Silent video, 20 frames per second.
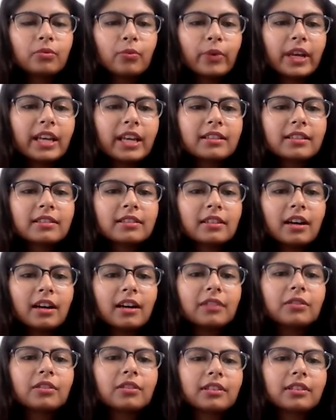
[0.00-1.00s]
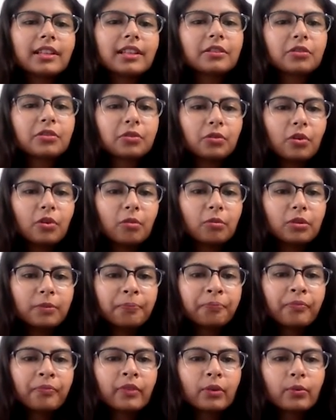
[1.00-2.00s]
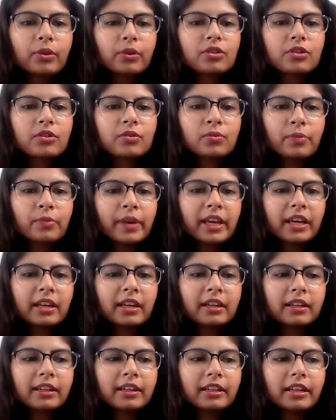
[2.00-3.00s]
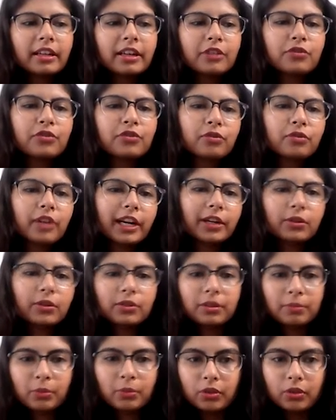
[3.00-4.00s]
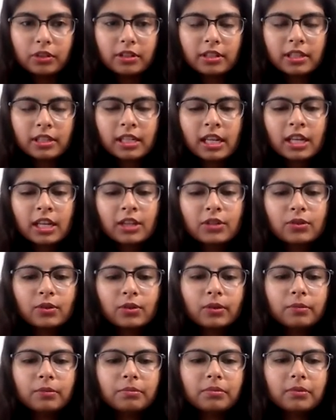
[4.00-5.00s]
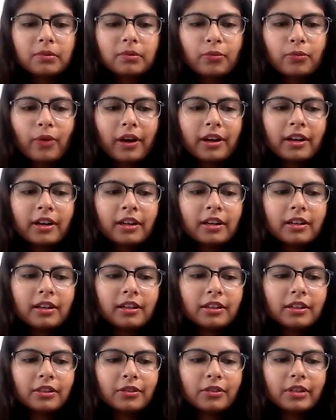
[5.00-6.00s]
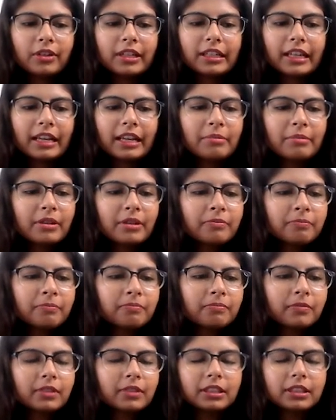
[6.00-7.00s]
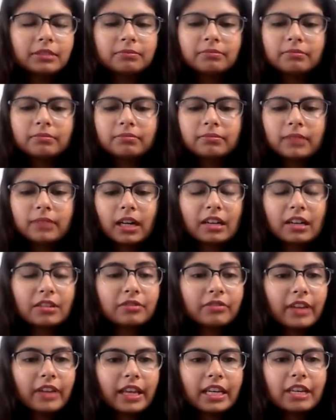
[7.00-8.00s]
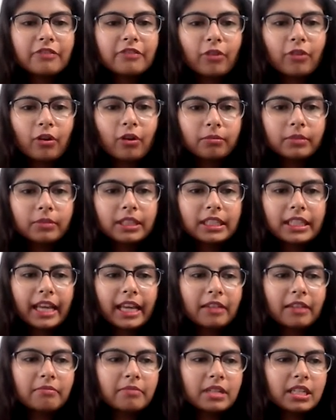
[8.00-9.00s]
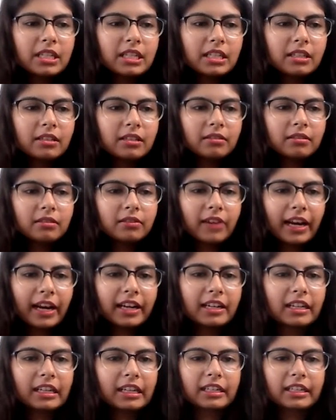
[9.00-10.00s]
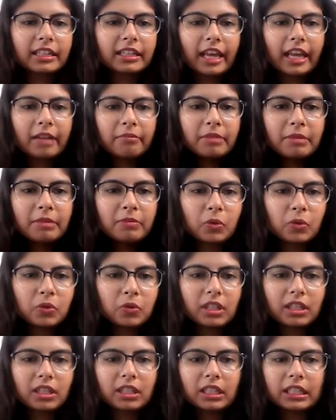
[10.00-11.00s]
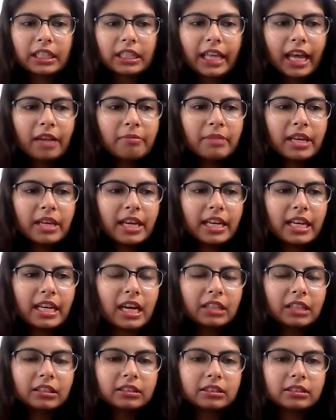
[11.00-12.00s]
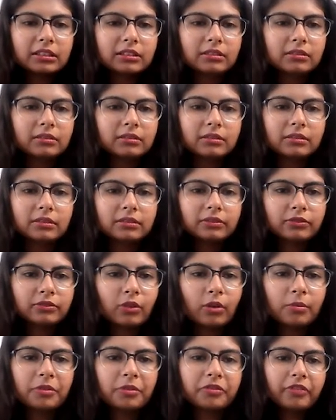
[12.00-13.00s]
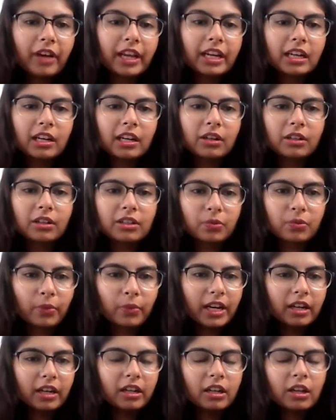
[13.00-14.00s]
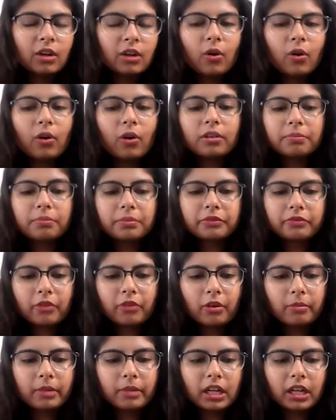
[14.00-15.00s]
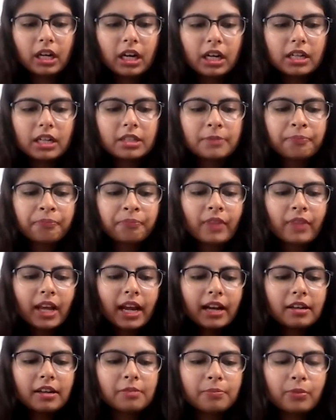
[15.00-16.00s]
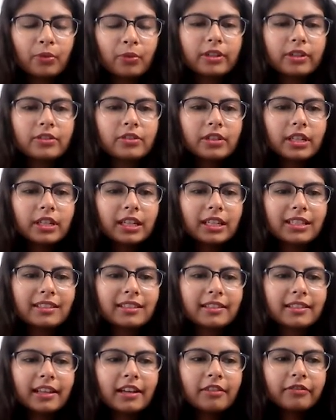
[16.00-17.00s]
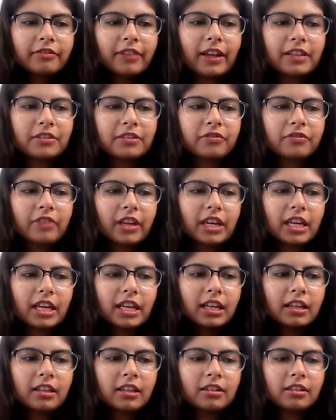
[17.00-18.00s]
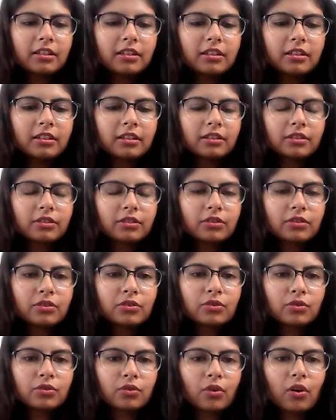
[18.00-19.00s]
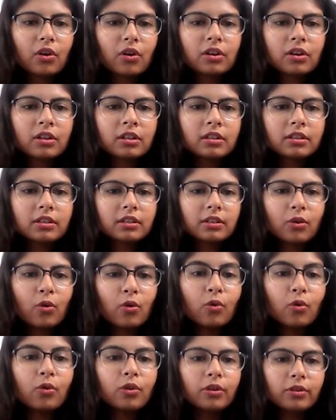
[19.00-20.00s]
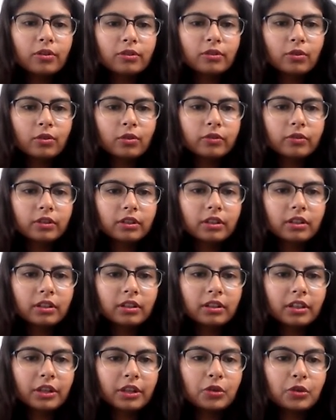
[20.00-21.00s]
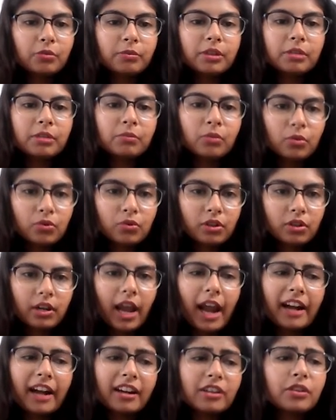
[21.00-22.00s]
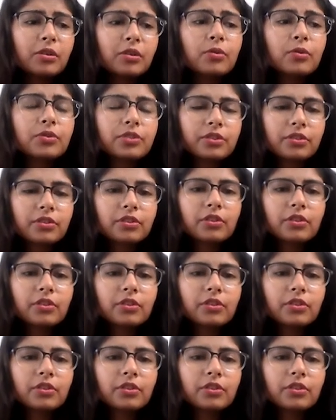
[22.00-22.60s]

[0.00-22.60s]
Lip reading: ways other than the normal, which is where it hits you right to the bone. So one, you know, it can be a art of any form. It can be writing, it can be music, it can be any other form of fine art as well, or a performing art. And poetry itself has a very strong hold over the human emotion, and it uses